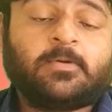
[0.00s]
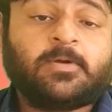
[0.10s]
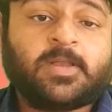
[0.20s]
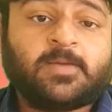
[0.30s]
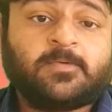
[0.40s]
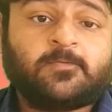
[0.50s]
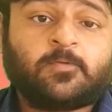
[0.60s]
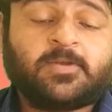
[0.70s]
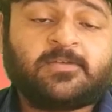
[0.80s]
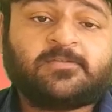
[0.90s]
day
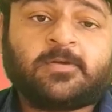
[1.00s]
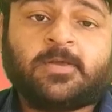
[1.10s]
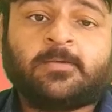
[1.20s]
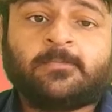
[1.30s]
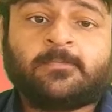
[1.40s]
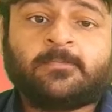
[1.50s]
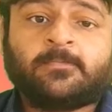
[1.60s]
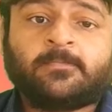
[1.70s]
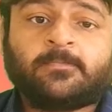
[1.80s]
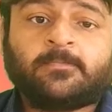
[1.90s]
before yesterday.
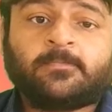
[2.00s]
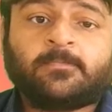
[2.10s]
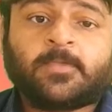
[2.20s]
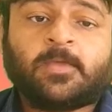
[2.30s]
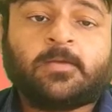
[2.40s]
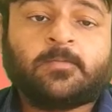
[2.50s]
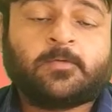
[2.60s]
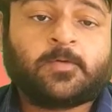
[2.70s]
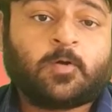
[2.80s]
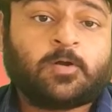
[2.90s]

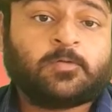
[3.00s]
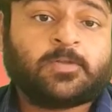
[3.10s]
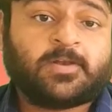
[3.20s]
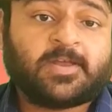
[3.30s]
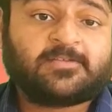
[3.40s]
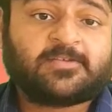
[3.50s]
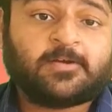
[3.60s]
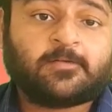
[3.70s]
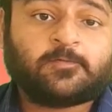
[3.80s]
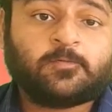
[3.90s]
Moving on to the next set
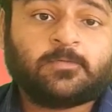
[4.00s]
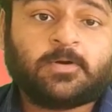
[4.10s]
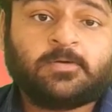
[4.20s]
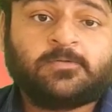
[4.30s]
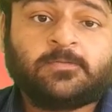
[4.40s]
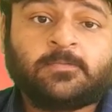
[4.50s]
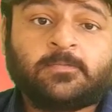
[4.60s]
of two words.